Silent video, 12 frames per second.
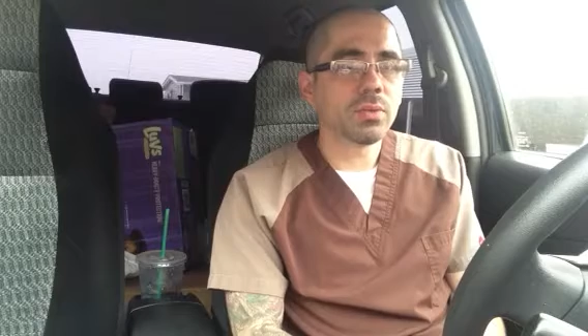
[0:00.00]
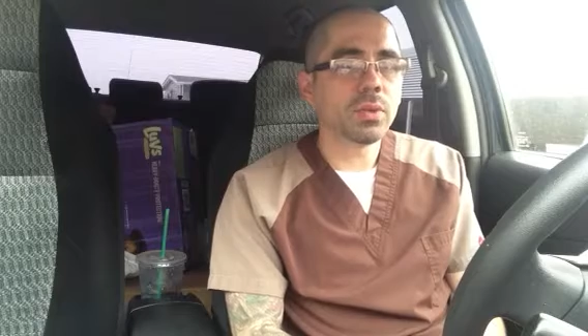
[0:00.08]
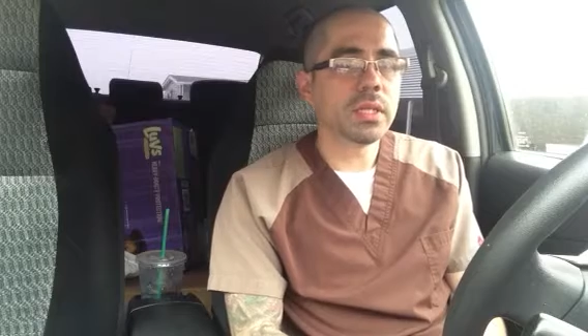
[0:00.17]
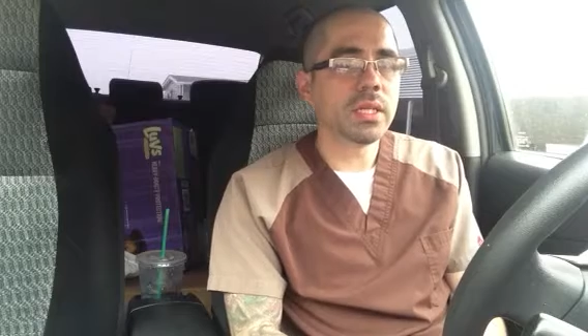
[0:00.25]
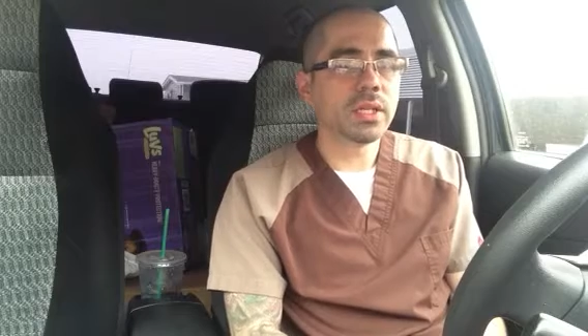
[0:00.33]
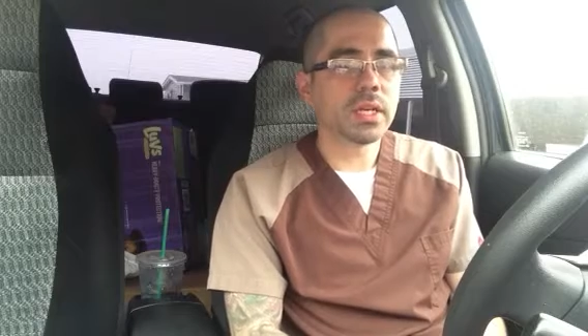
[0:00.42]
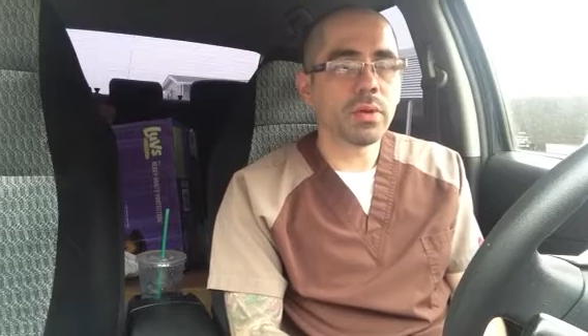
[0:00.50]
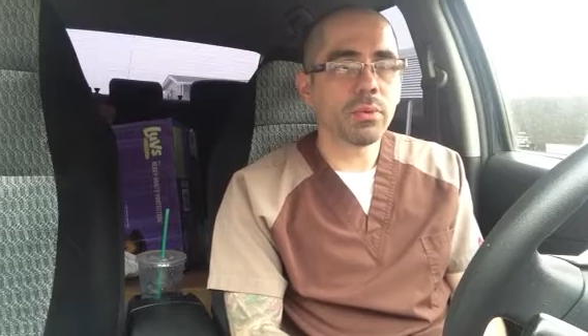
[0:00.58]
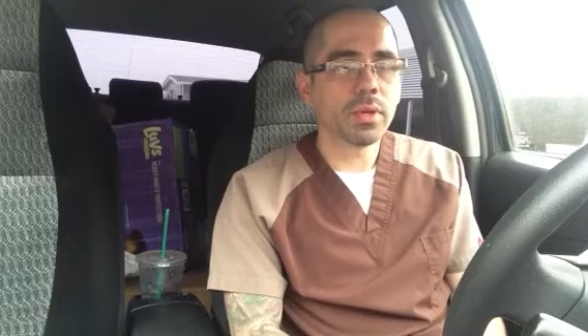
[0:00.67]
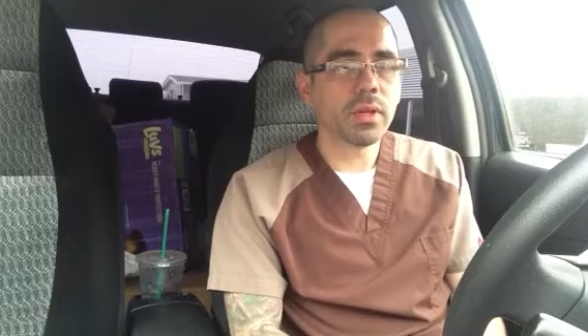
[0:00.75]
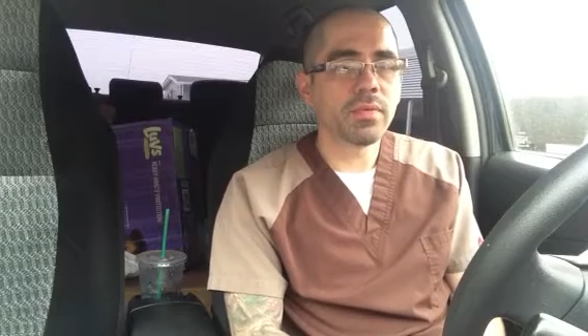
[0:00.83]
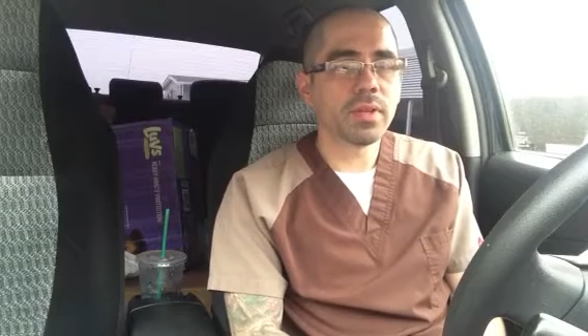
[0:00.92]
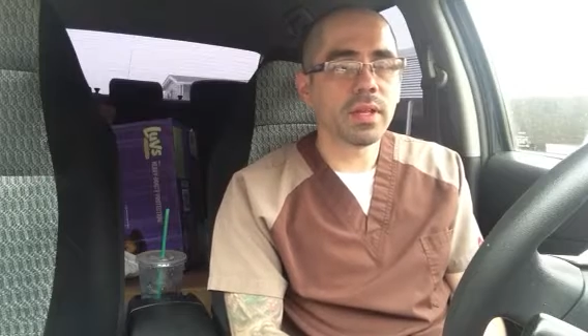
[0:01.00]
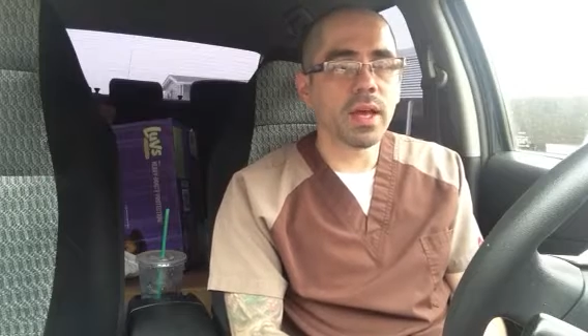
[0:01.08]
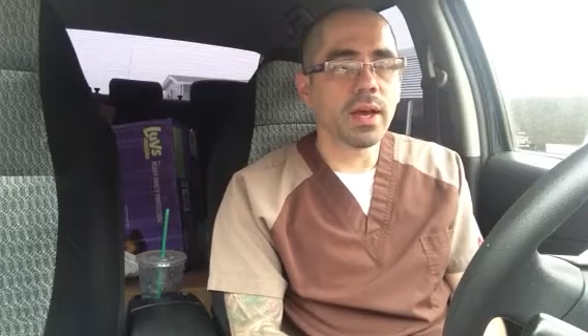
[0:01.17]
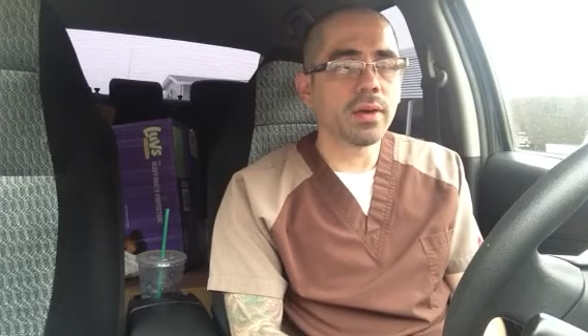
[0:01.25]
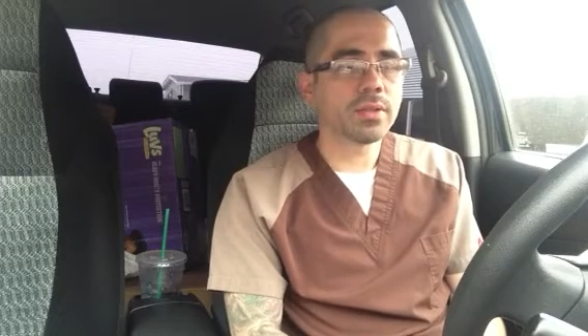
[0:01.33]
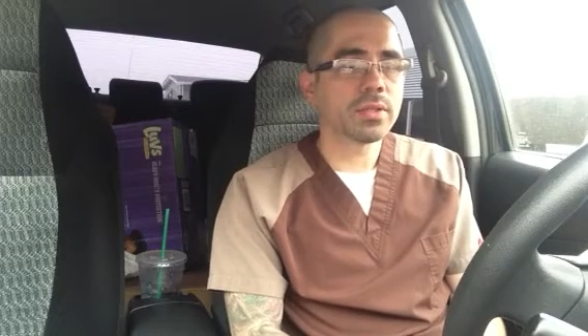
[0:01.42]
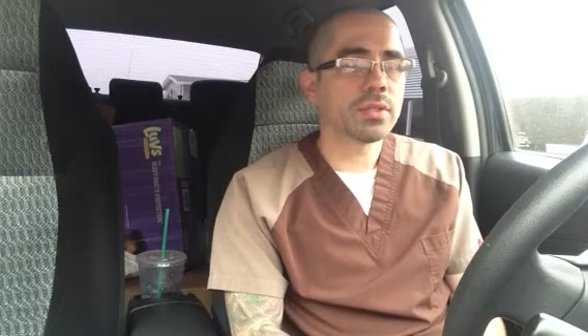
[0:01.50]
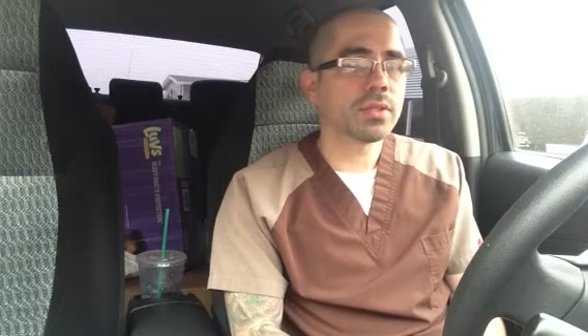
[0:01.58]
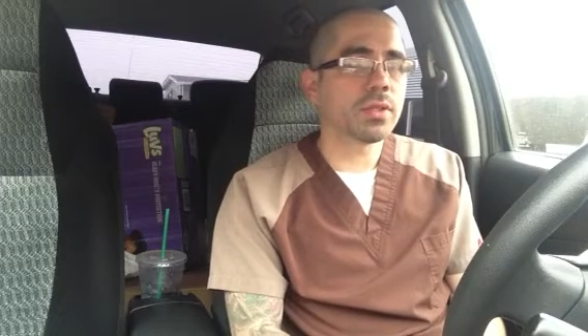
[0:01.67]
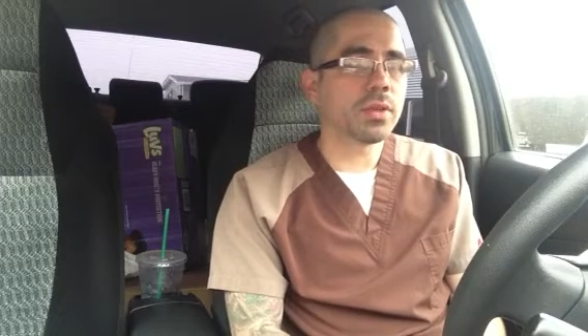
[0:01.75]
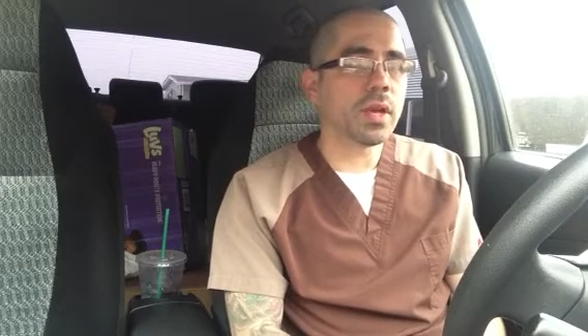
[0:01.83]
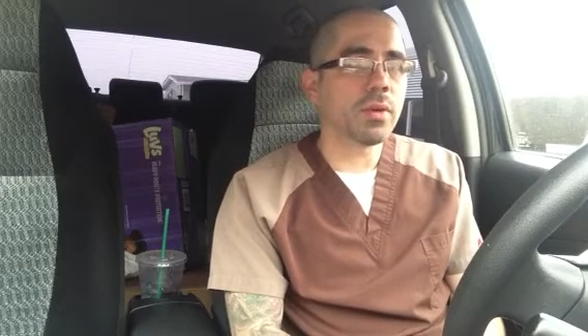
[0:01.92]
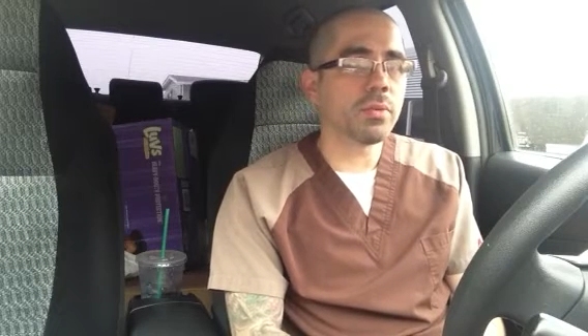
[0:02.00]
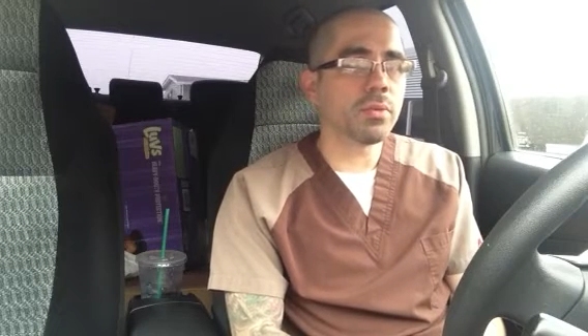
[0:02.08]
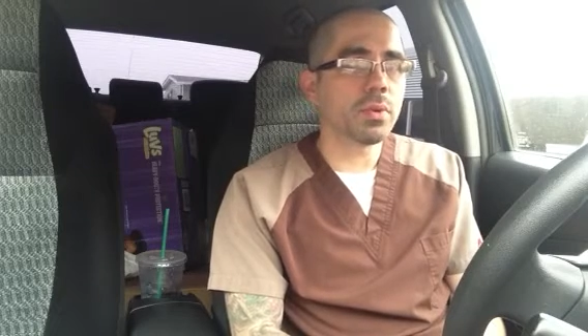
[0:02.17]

need to get rid of in the house, so that